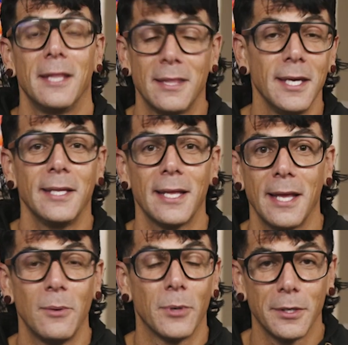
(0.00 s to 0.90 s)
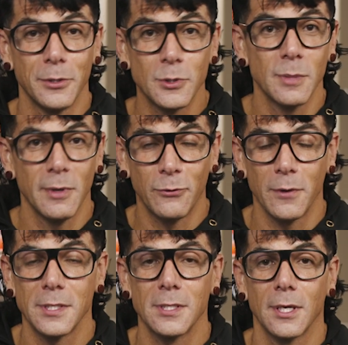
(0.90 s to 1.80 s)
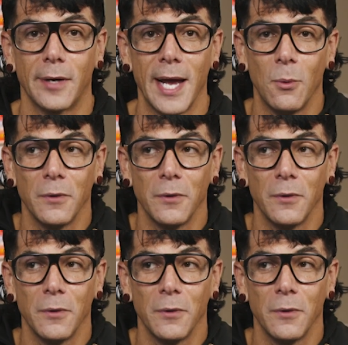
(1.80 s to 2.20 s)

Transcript: the thing that they were using before, the cigarette.